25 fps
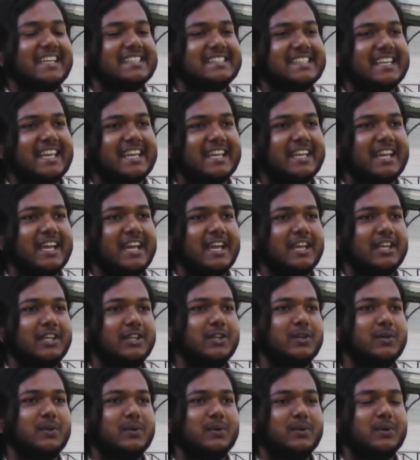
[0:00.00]
it's
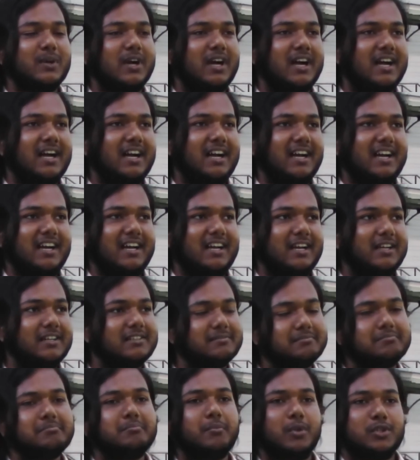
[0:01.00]

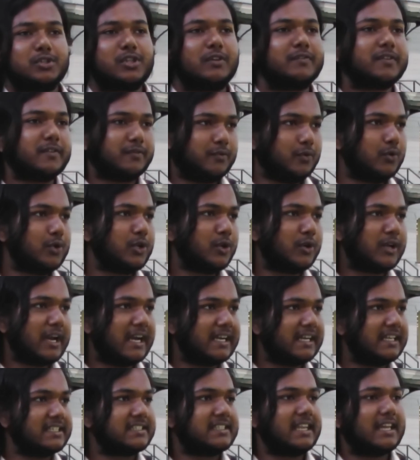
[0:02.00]
most of the food you
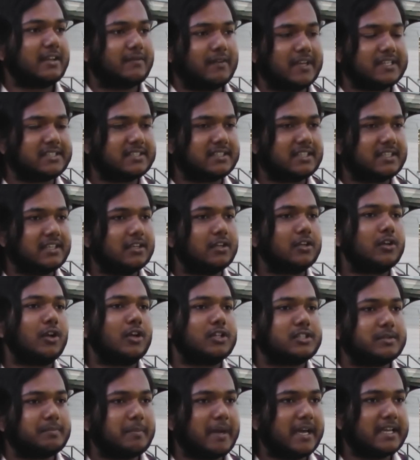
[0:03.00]
get is like Western,
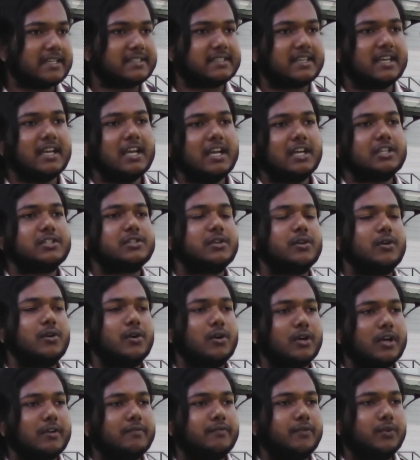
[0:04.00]
non-spiced. So
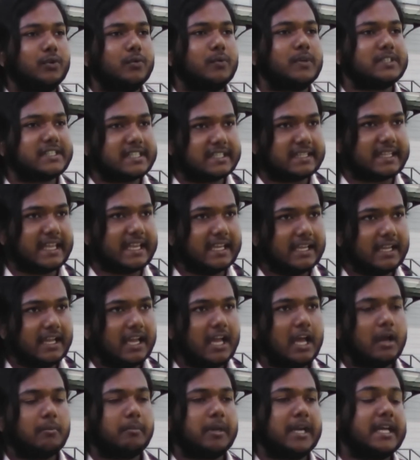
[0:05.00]
okay, food was a thing,
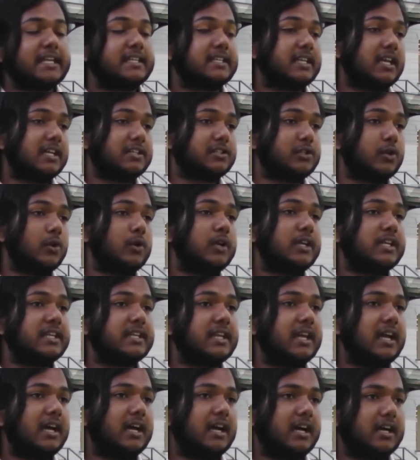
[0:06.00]
but I slowly
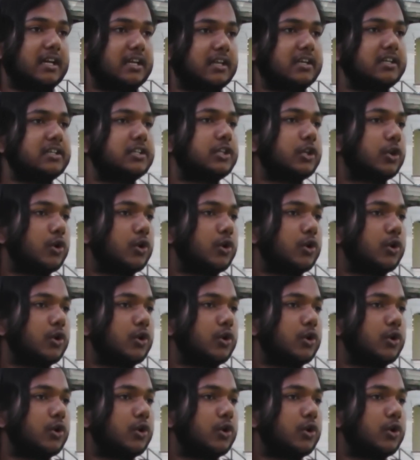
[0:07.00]
learned to